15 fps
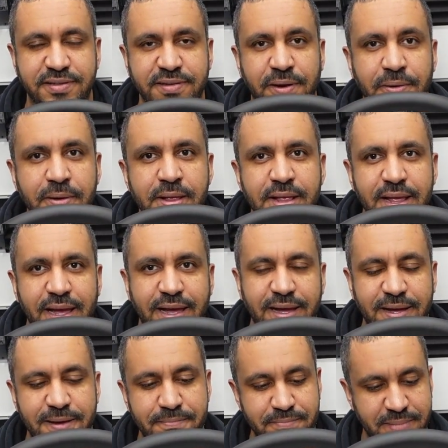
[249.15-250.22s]
So
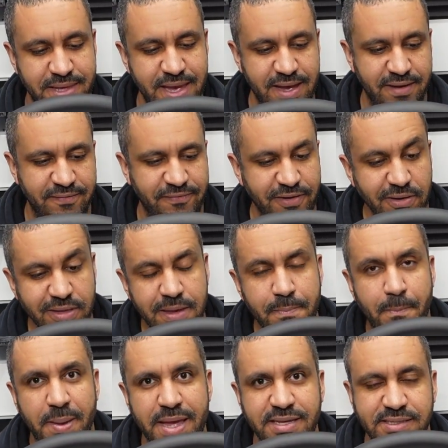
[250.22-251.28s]
yeah, fairly
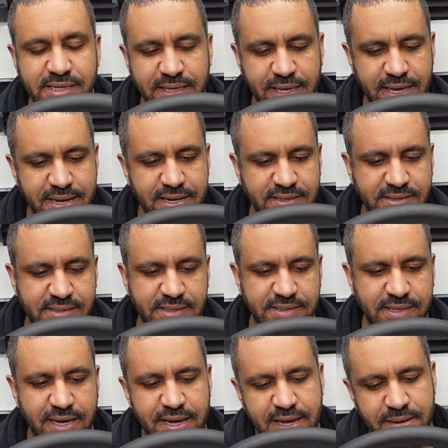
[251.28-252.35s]
basic in its
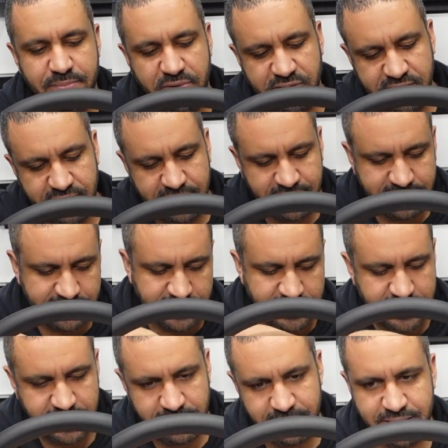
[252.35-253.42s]
design. Most of this in
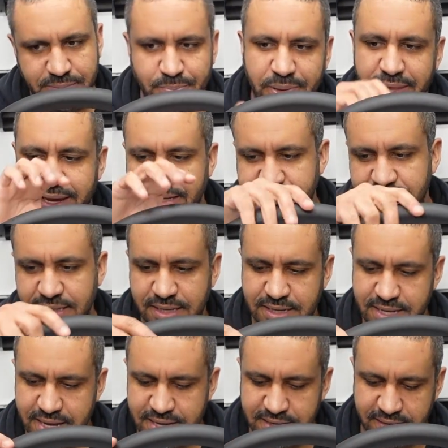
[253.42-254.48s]
here is plastic, and
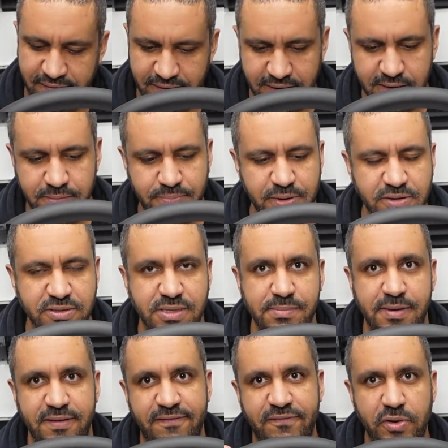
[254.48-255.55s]
again, it appears to
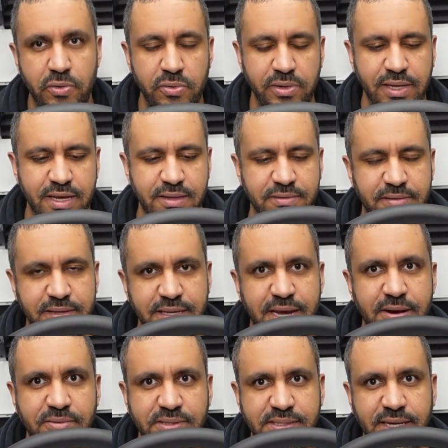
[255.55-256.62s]
be faux leather on the
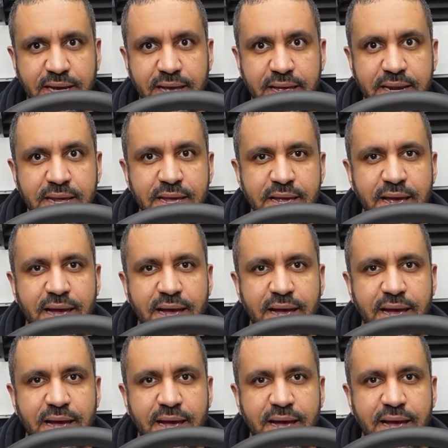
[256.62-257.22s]
outside.